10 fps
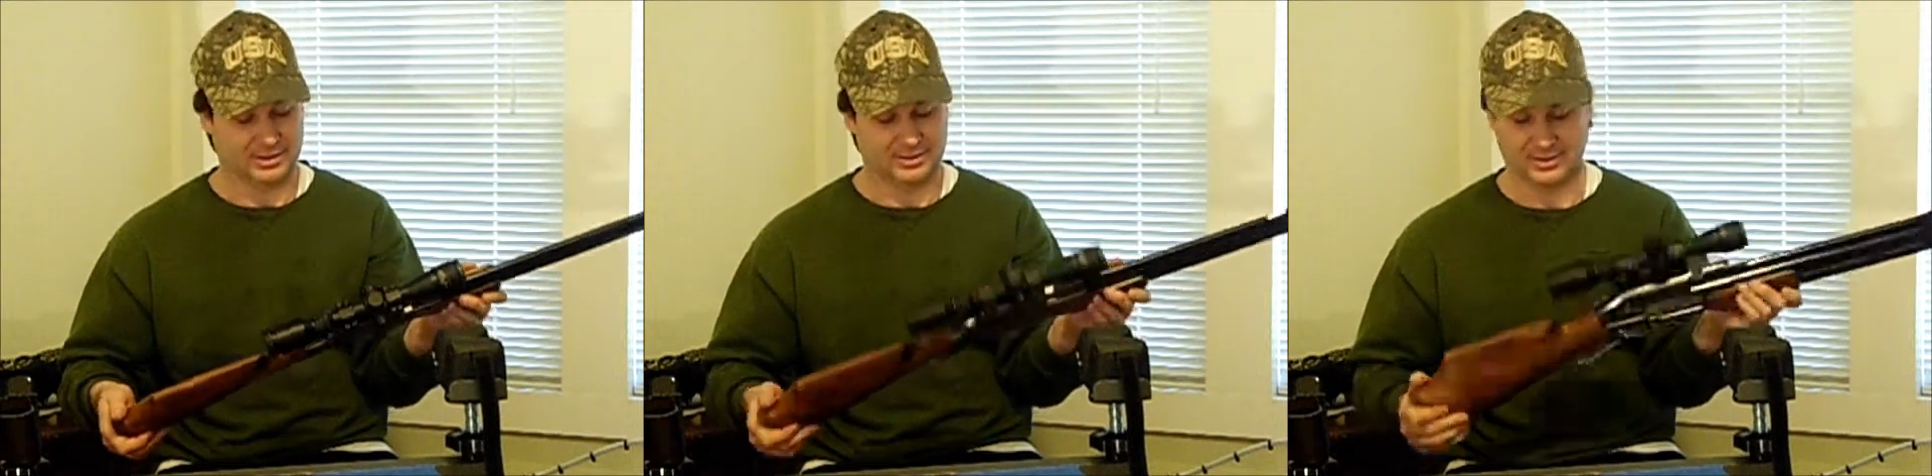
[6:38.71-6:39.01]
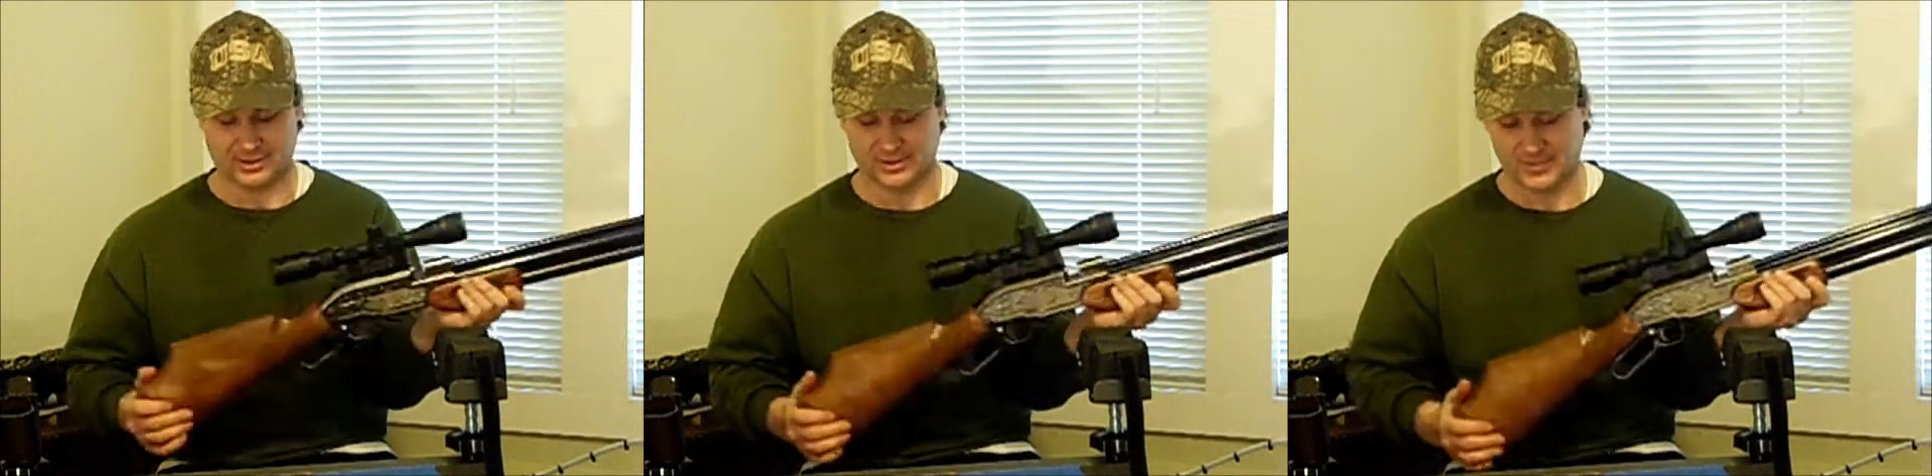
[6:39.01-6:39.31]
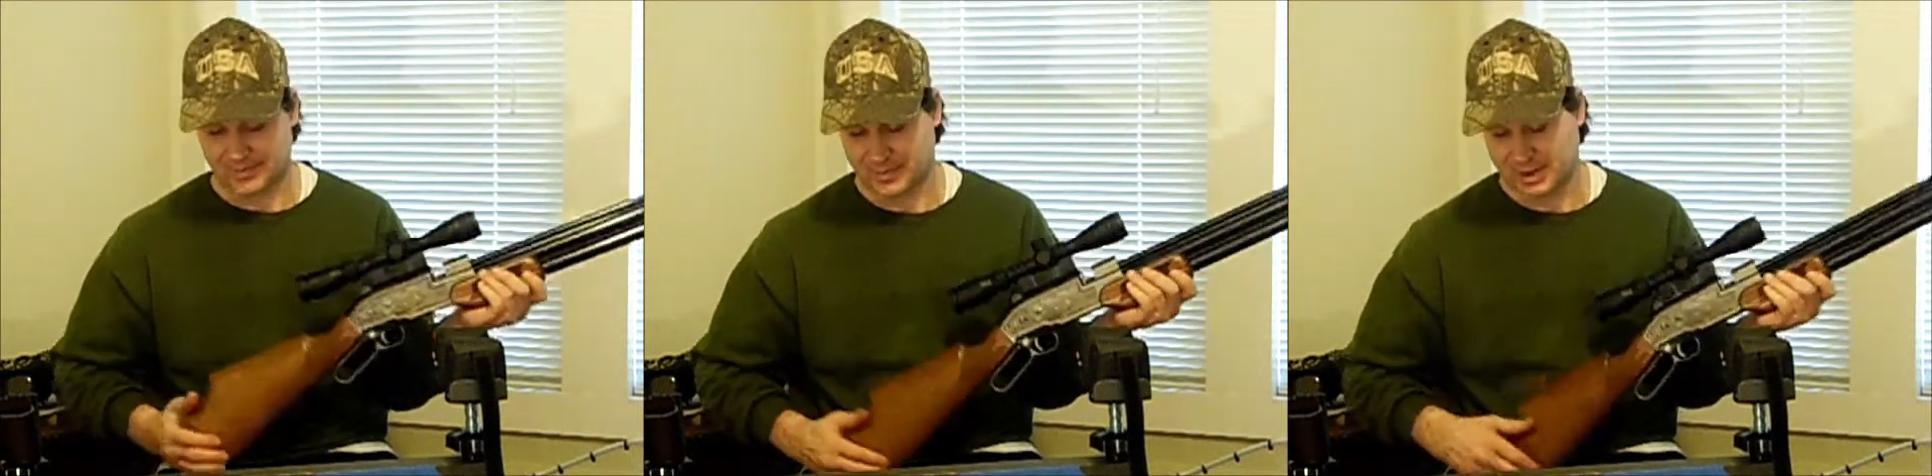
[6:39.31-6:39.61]
So
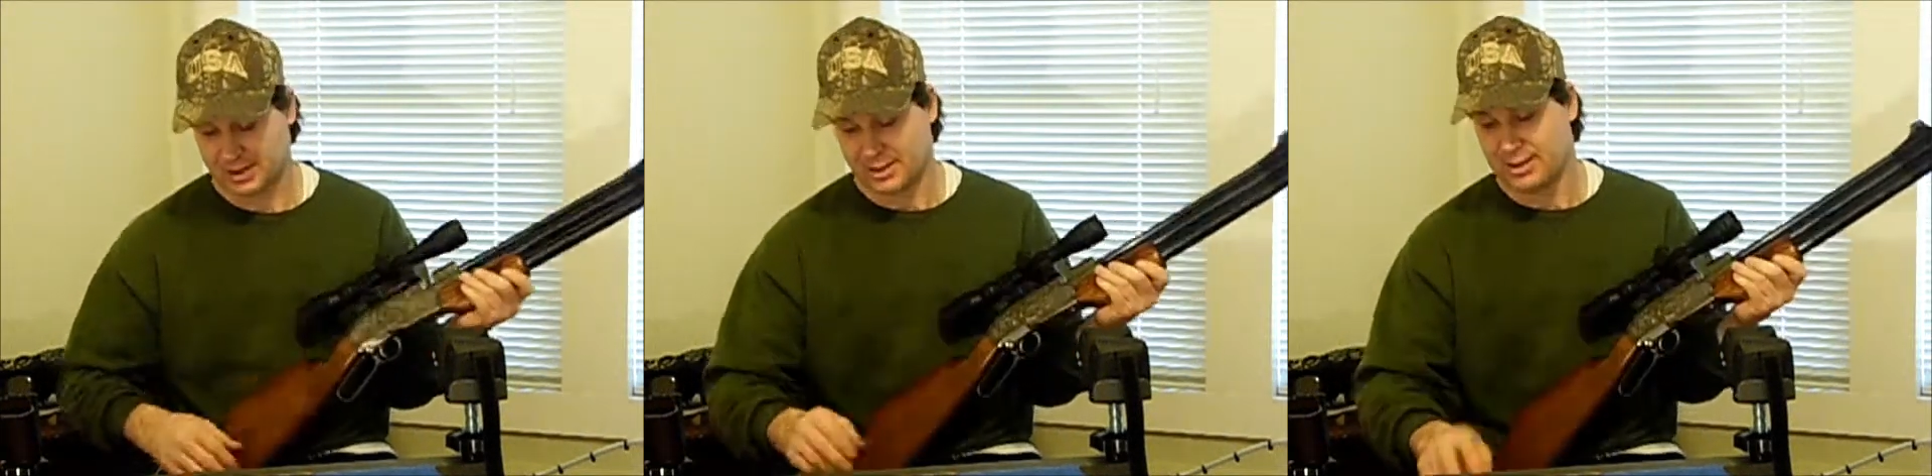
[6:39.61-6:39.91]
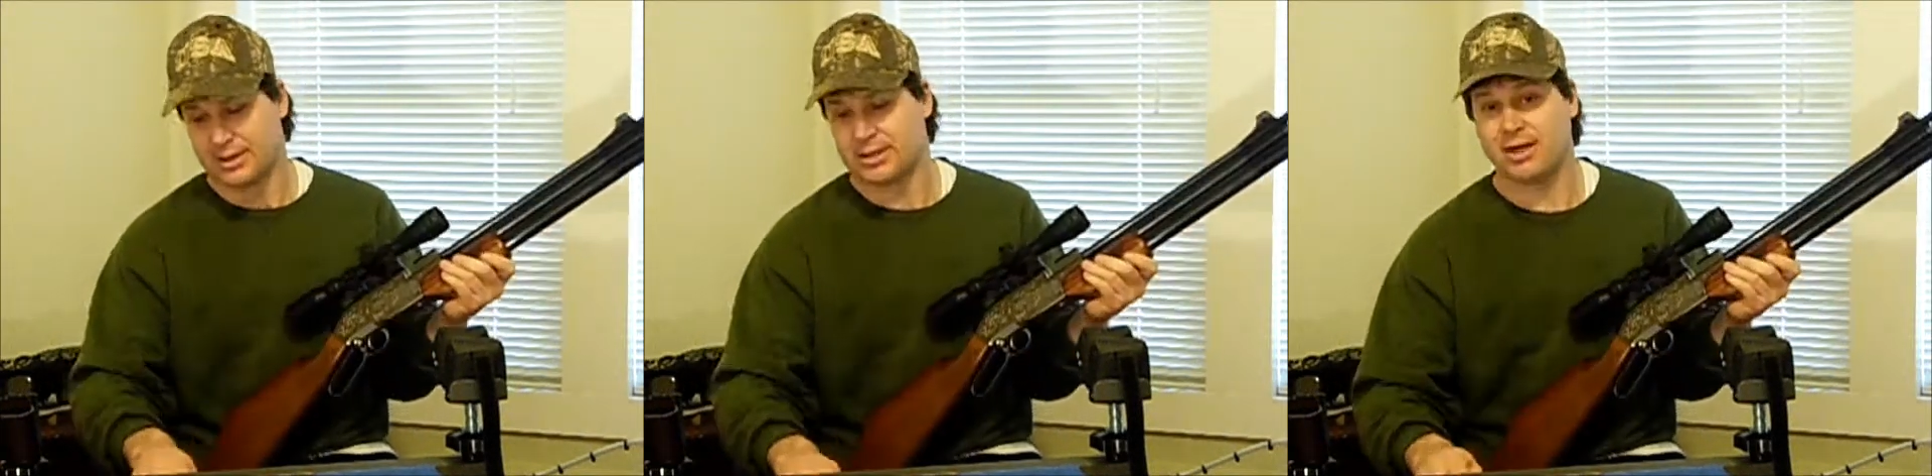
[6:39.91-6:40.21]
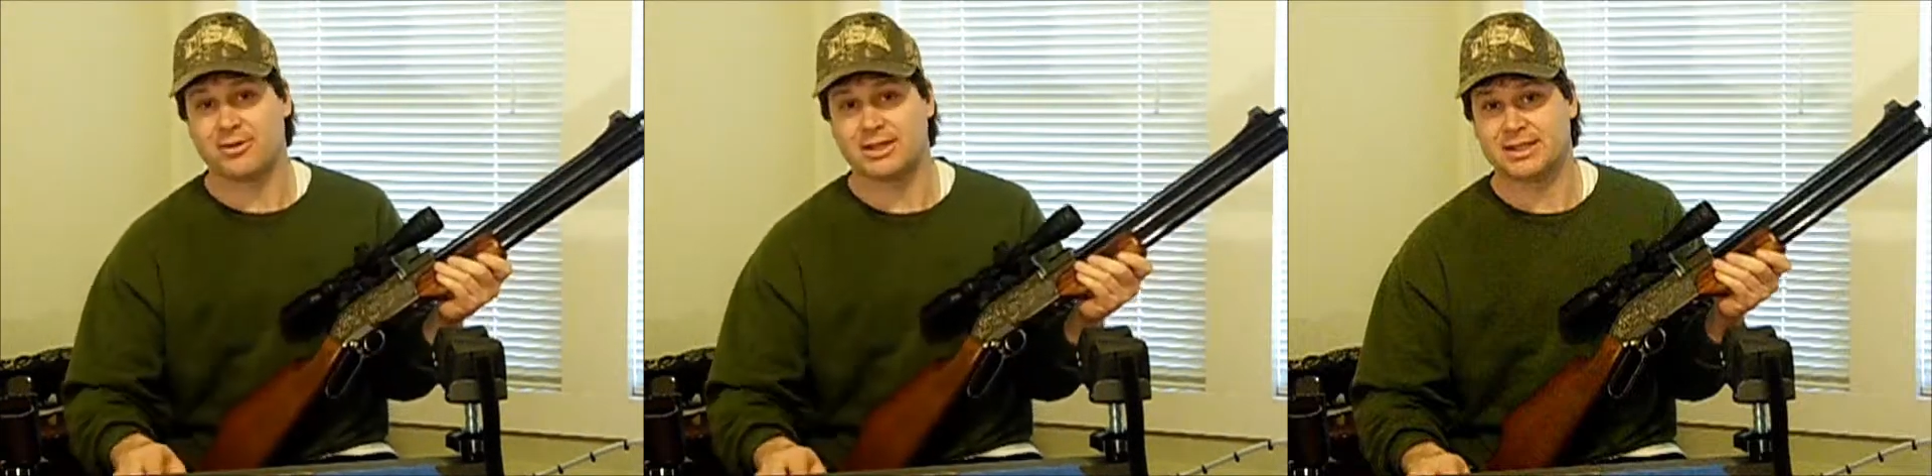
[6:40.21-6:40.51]

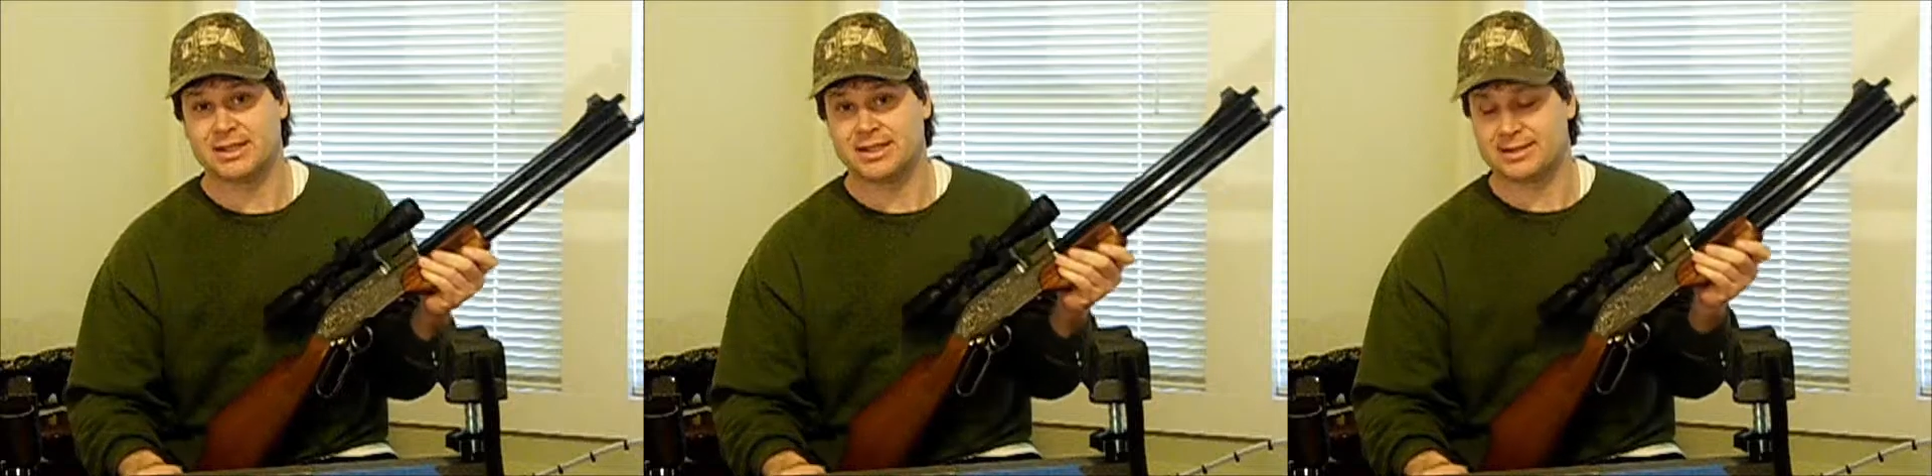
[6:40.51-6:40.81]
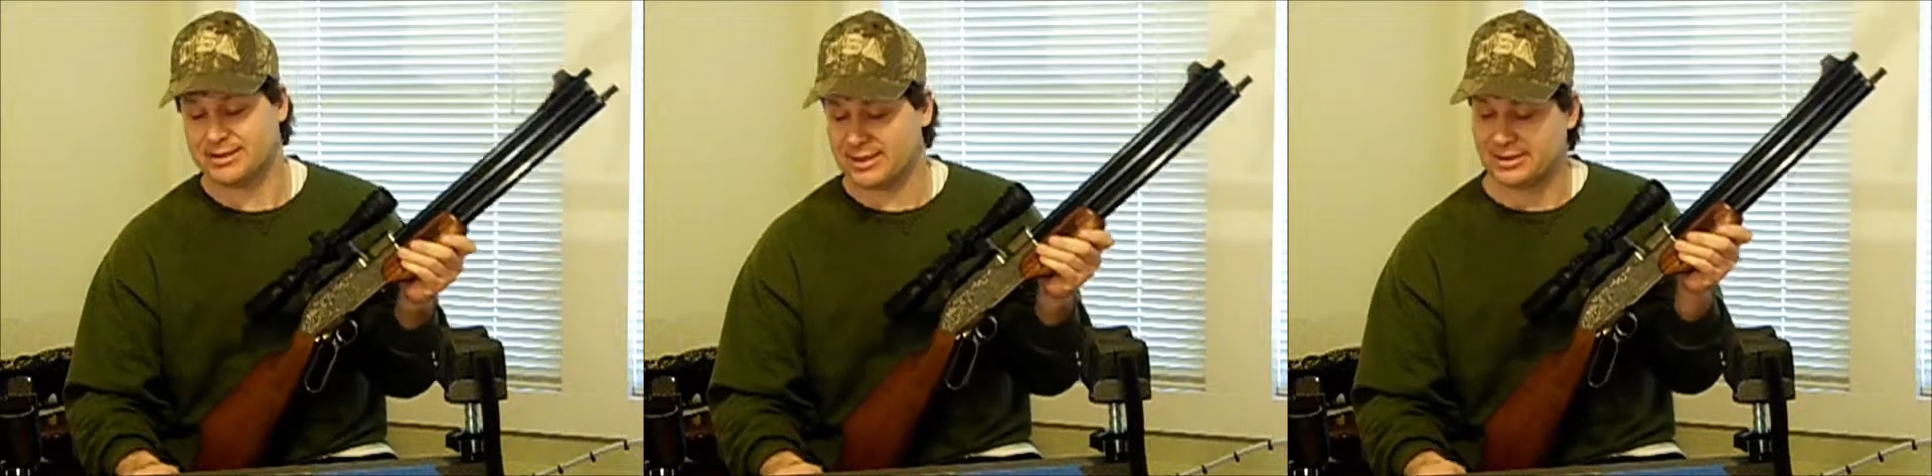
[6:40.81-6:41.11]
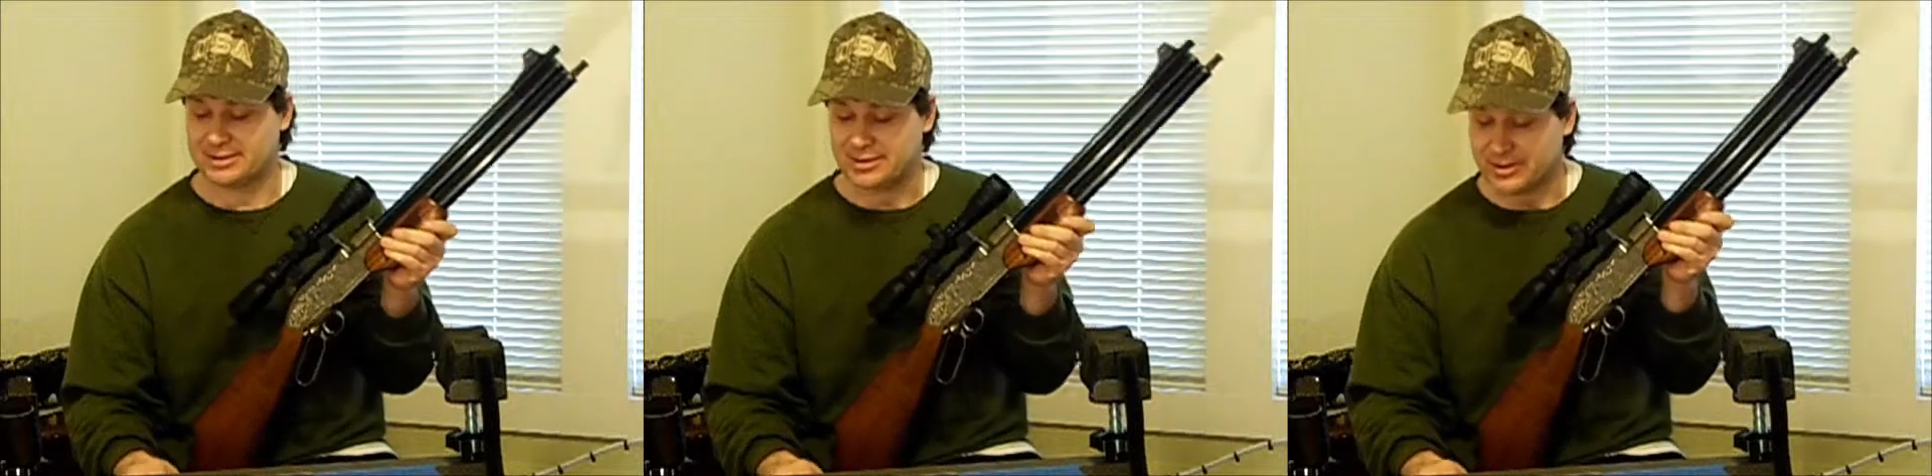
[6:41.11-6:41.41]
now we're going to take a second
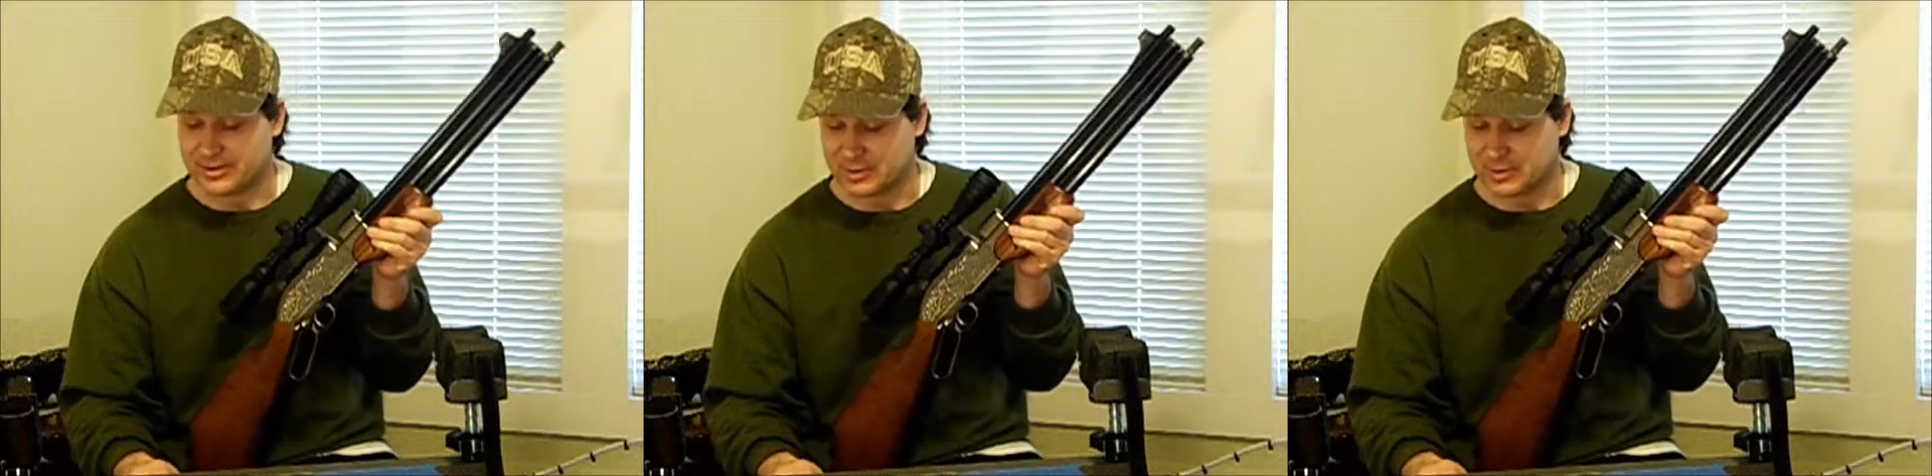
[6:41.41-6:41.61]
to talk